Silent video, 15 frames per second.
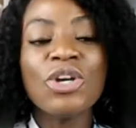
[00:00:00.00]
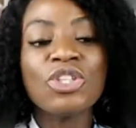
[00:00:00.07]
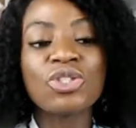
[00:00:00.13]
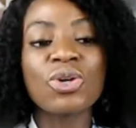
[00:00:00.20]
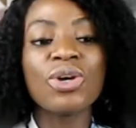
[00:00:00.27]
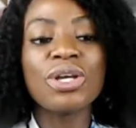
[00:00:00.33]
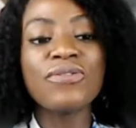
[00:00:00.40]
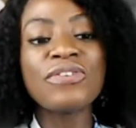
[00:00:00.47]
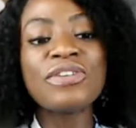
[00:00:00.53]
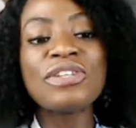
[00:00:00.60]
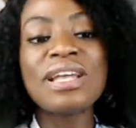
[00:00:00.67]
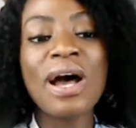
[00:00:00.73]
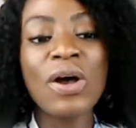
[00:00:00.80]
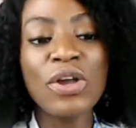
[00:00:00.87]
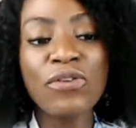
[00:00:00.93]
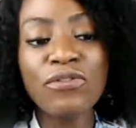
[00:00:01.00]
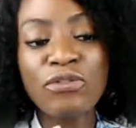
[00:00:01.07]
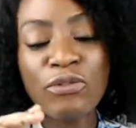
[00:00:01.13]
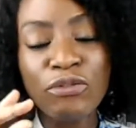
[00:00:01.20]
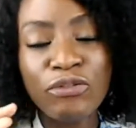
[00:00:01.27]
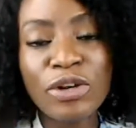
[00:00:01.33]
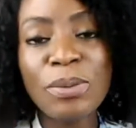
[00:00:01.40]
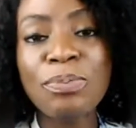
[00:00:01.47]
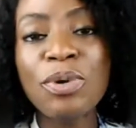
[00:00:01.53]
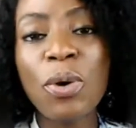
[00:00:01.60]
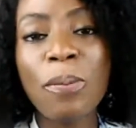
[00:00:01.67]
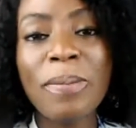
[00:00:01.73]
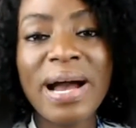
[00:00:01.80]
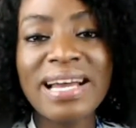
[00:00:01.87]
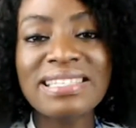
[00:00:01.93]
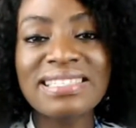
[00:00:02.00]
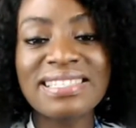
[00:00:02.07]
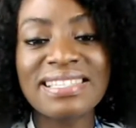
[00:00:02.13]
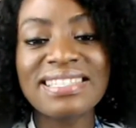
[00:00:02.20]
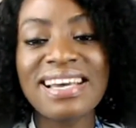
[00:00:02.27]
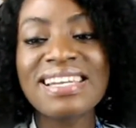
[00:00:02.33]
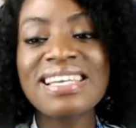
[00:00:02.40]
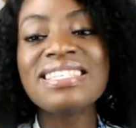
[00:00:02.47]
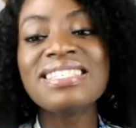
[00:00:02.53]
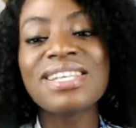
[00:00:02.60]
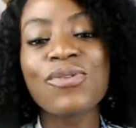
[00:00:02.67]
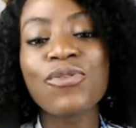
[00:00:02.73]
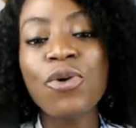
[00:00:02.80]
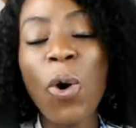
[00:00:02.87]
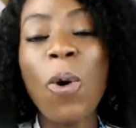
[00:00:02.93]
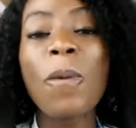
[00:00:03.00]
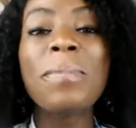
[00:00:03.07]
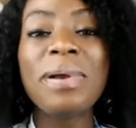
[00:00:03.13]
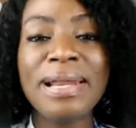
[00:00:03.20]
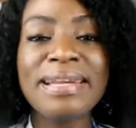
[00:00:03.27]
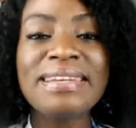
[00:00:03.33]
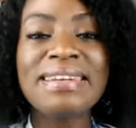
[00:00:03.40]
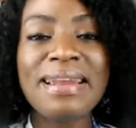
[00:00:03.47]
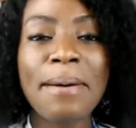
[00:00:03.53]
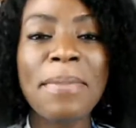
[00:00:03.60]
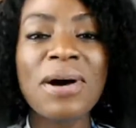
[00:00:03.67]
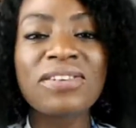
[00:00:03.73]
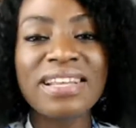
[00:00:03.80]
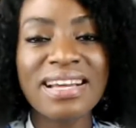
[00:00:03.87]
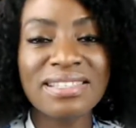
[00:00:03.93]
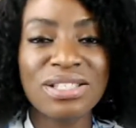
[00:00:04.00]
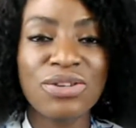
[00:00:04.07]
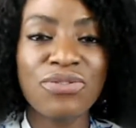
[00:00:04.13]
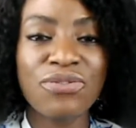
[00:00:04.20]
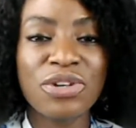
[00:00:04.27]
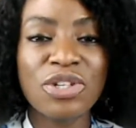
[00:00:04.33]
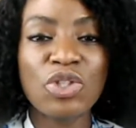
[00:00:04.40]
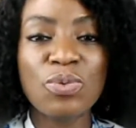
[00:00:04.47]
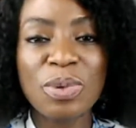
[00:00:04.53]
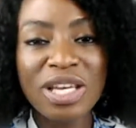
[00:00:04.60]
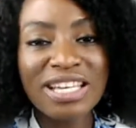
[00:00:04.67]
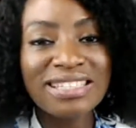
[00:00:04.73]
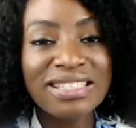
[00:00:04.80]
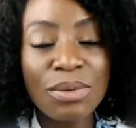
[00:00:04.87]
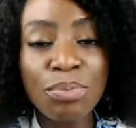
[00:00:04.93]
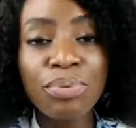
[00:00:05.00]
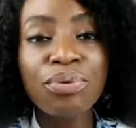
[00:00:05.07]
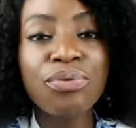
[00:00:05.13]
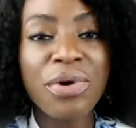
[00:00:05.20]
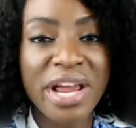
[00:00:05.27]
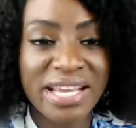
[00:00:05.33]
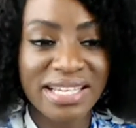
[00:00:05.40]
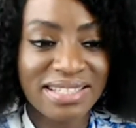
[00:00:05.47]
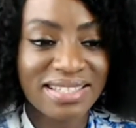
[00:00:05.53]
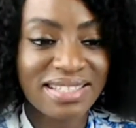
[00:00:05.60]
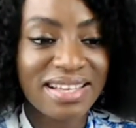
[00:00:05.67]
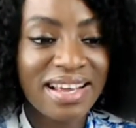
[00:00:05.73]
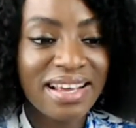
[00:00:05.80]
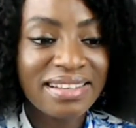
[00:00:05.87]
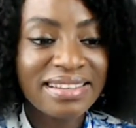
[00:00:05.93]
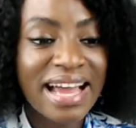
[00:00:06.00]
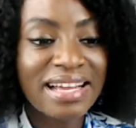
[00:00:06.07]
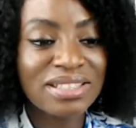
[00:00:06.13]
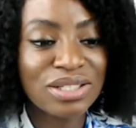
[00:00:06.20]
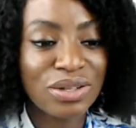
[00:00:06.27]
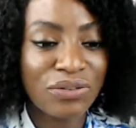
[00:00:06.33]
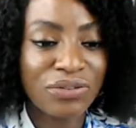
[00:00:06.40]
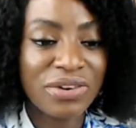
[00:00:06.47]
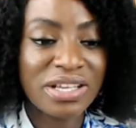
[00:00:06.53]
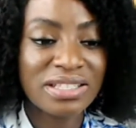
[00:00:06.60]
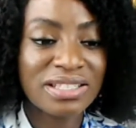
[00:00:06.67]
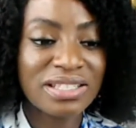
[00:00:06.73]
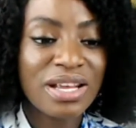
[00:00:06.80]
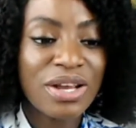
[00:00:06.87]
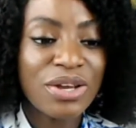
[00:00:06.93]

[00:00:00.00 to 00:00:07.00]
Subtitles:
So if you flip your mindset, and instead of complaining about that difference, you begin to praise that difference.